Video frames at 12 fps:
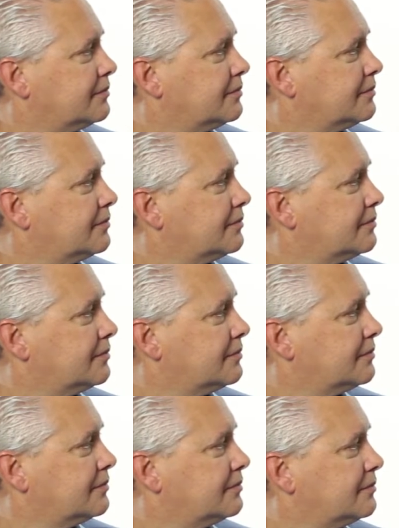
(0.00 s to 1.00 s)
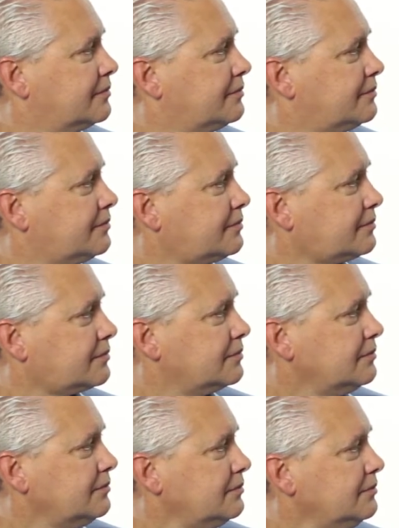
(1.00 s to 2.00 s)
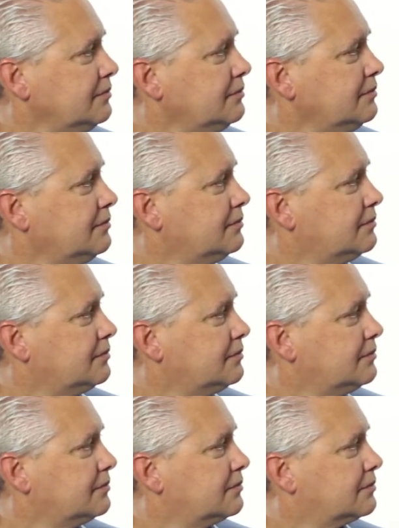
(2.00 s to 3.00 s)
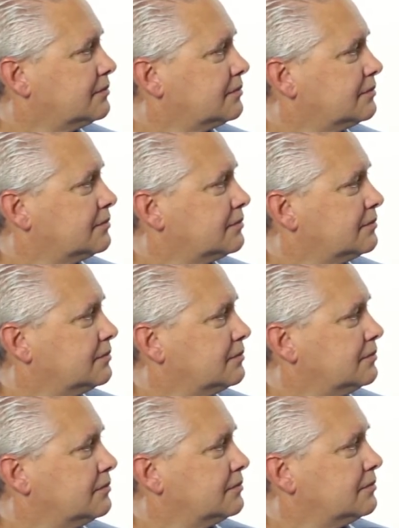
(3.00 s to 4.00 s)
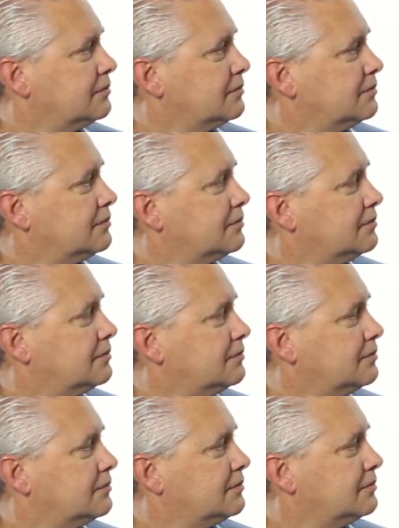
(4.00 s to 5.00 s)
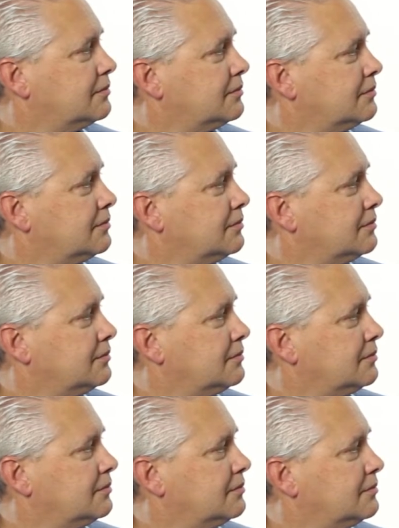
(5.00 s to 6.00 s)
The person shown says nothing.